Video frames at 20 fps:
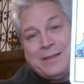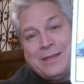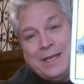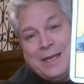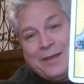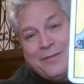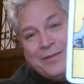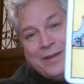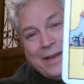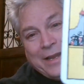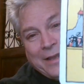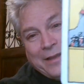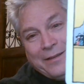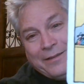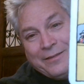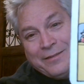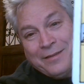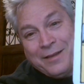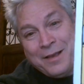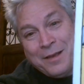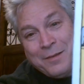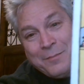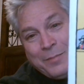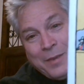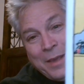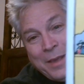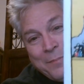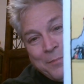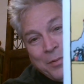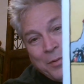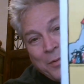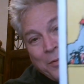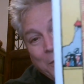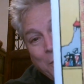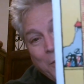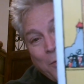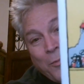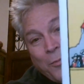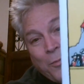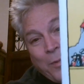think of it as
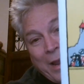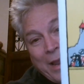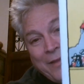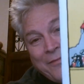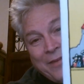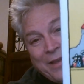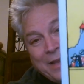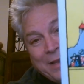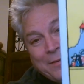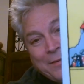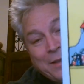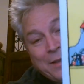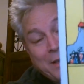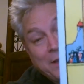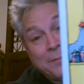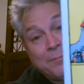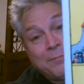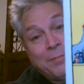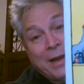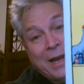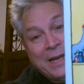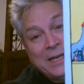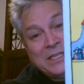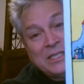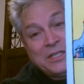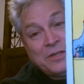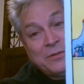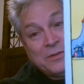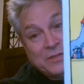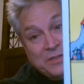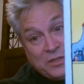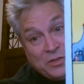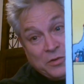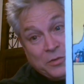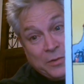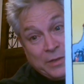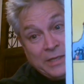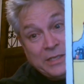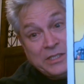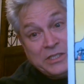people waving goodbye to you as the
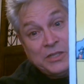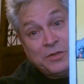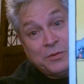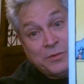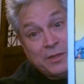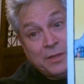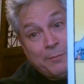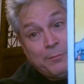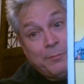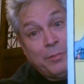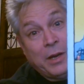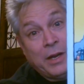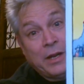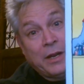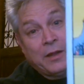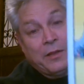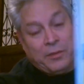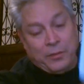door hits you on the butt on